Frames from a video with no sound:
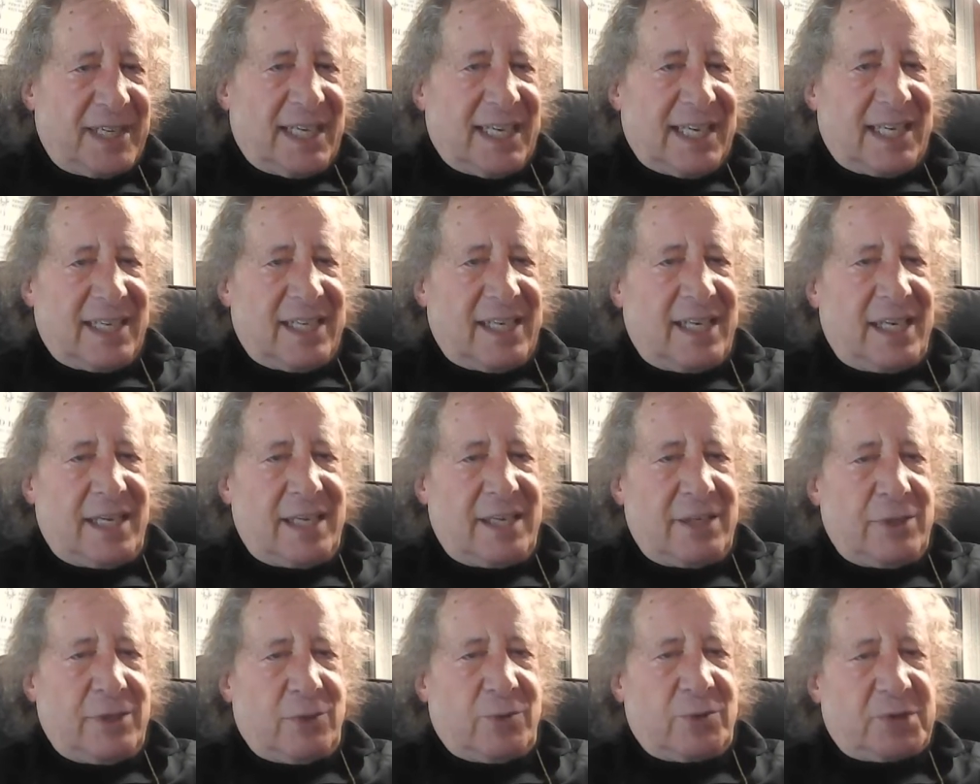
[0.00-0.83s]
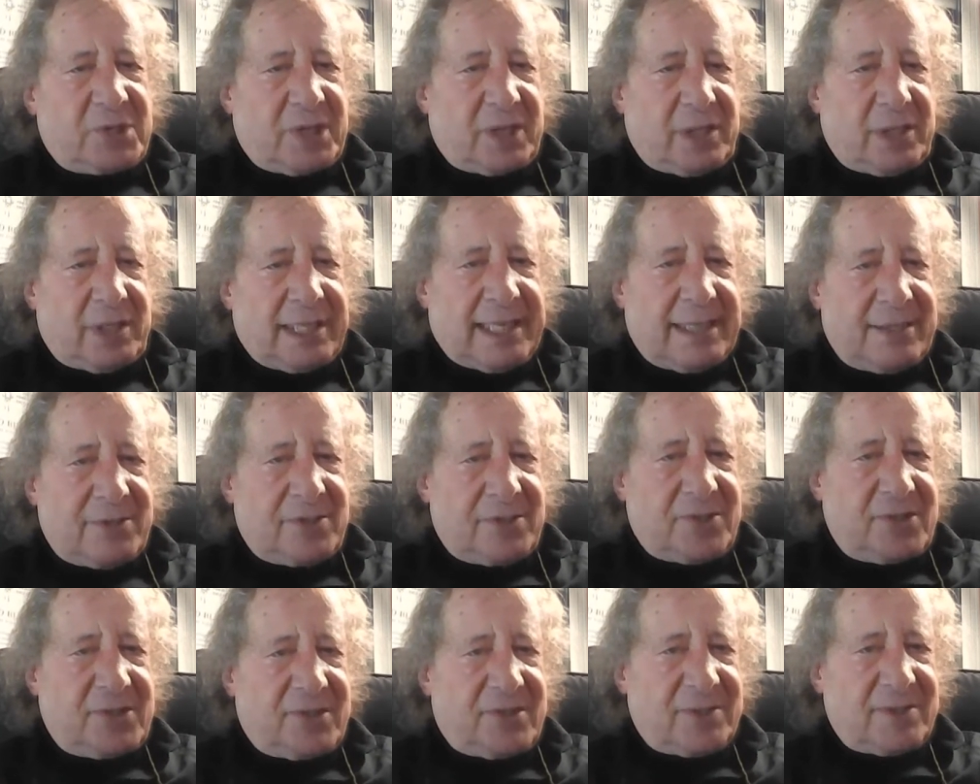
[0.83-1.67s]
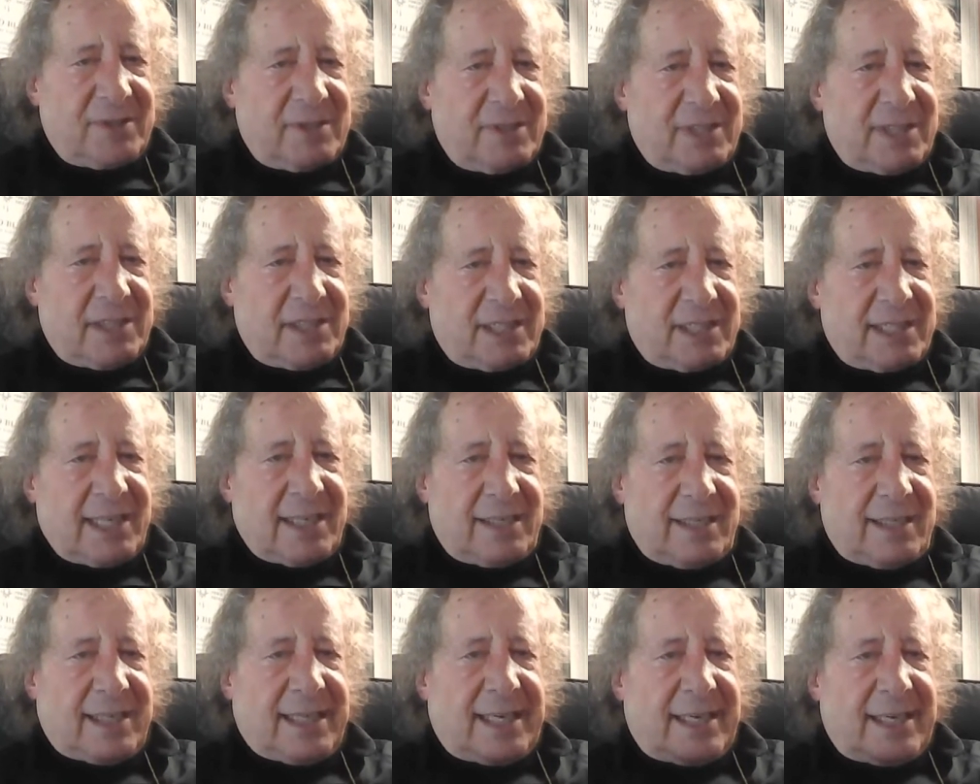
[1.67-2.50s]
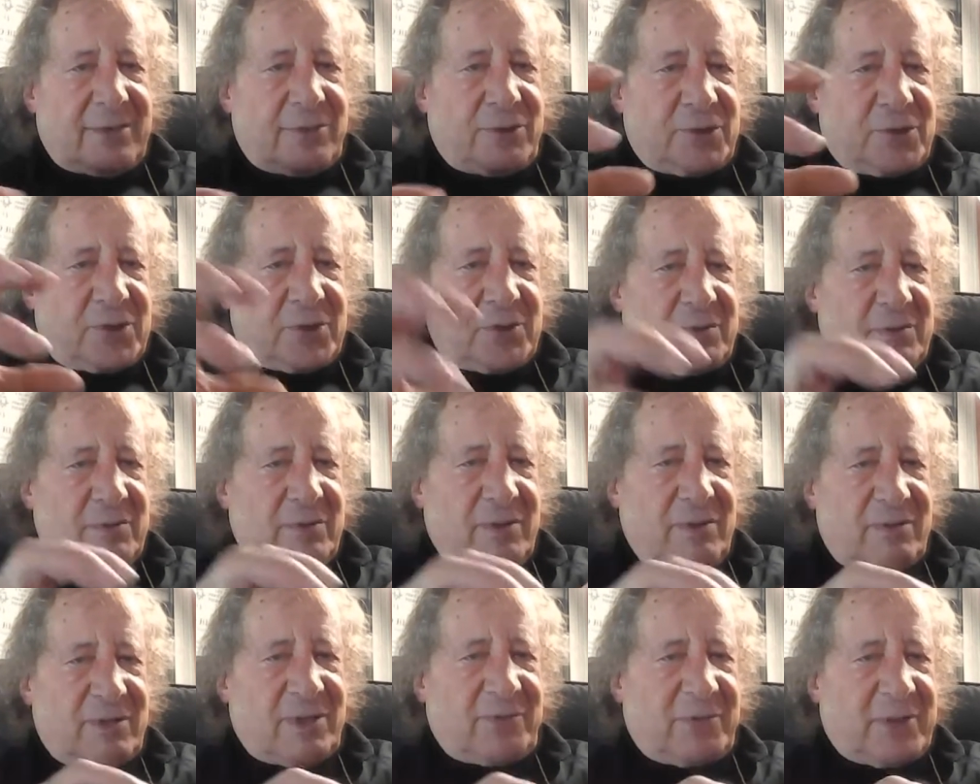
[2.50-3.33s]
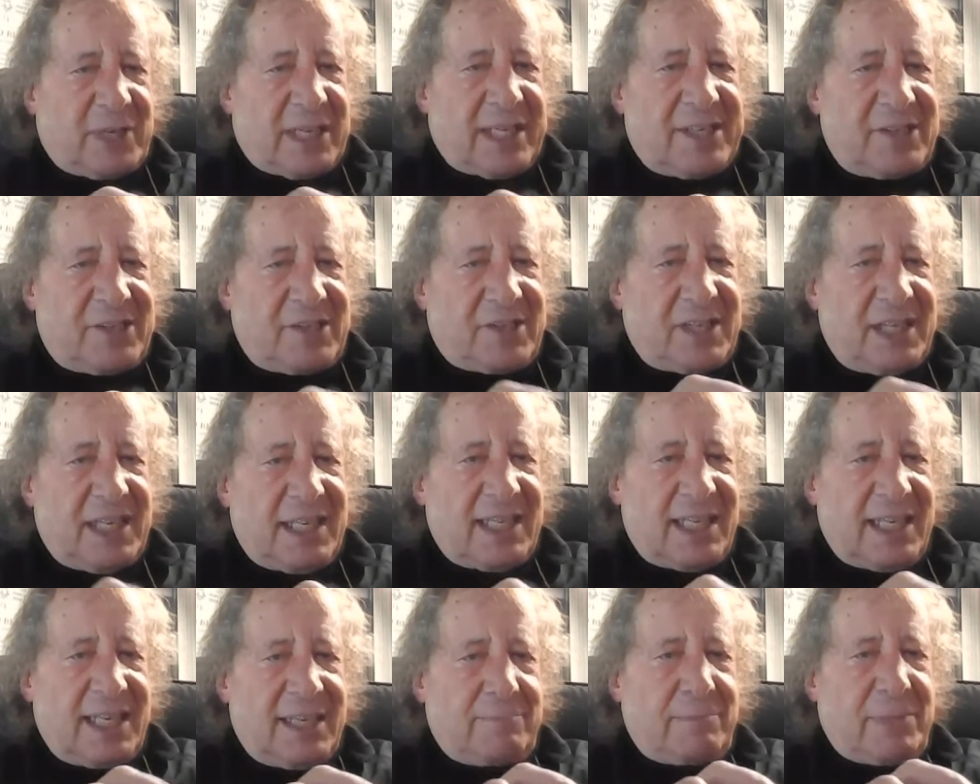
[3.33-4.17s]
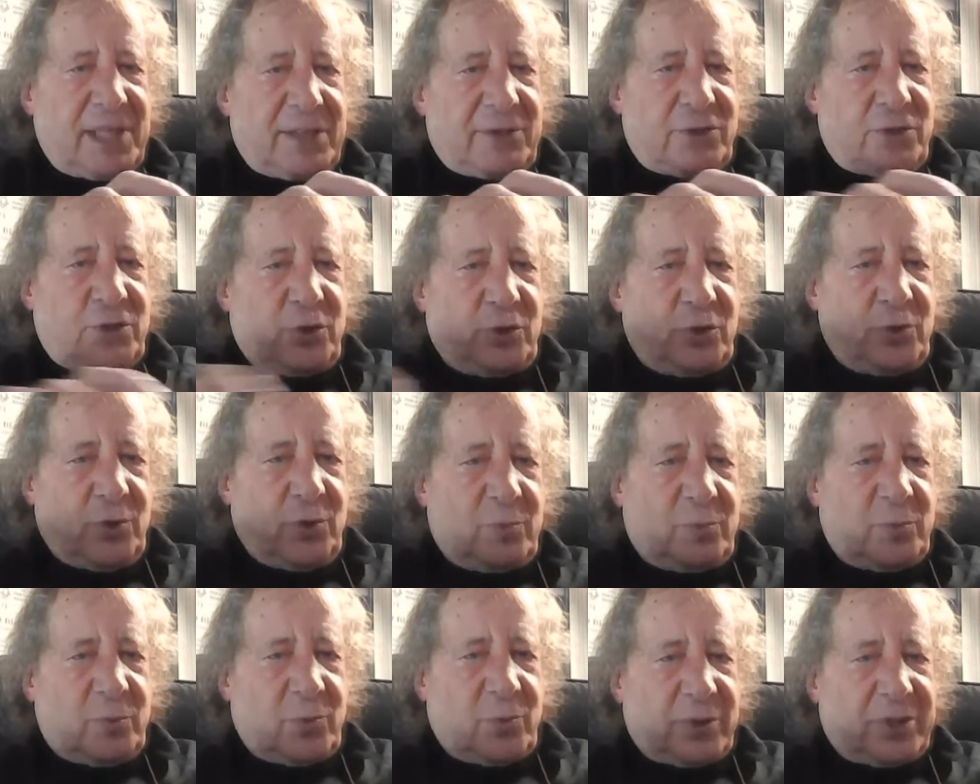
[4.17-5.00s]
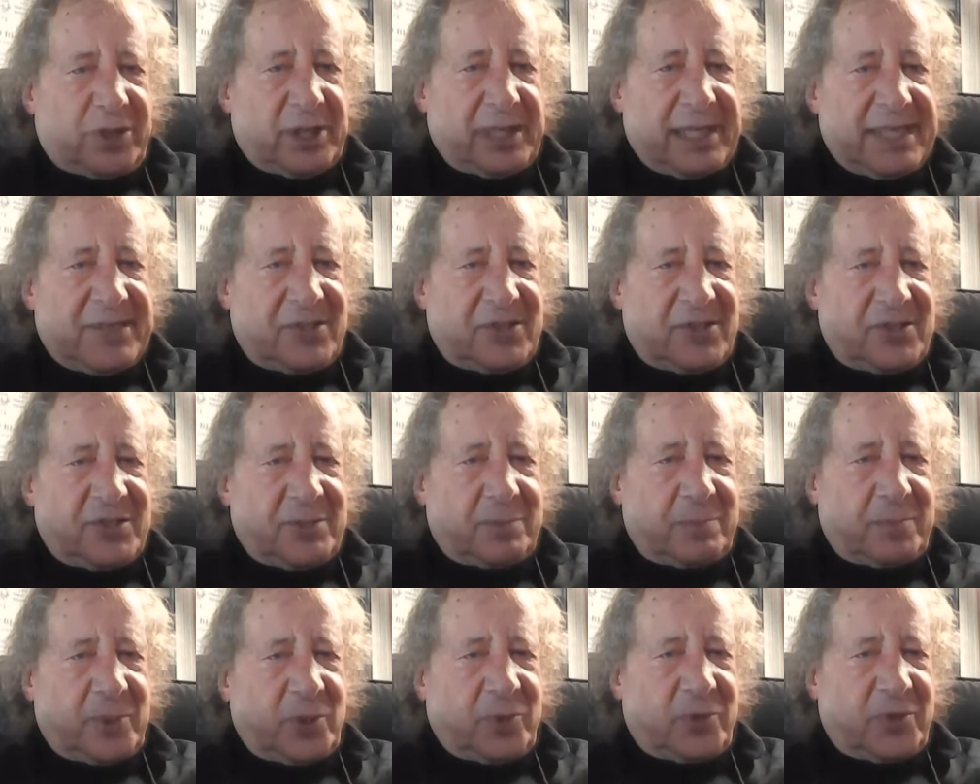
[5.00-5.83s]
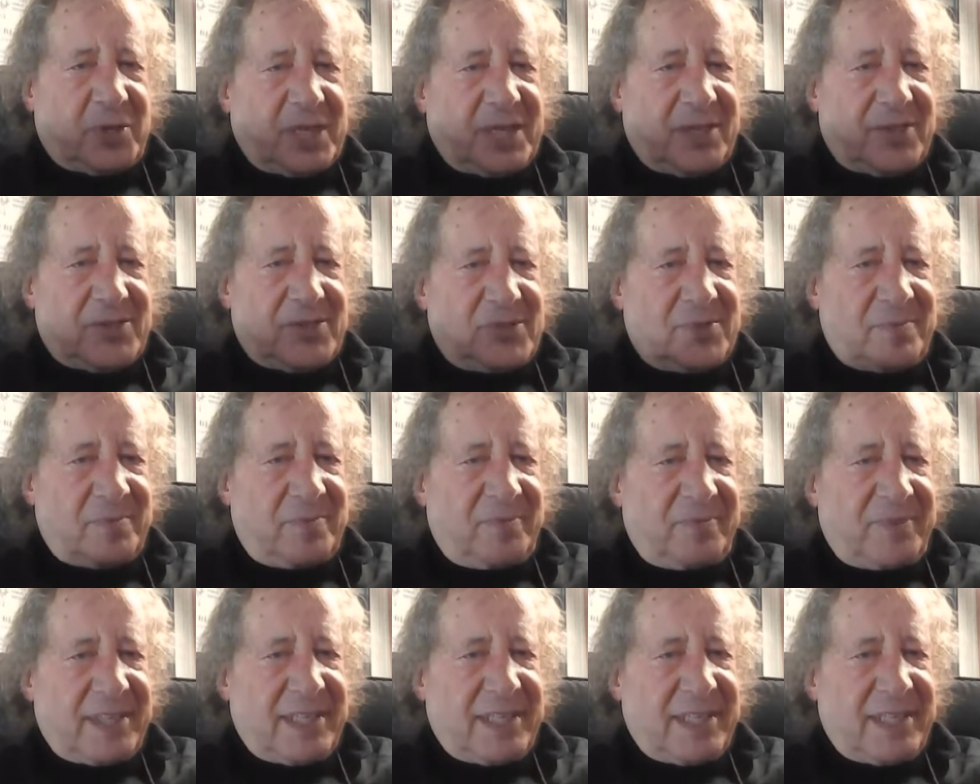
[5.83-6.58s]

And he used a lens. Galileo's device had been a tube with lenses at both ends.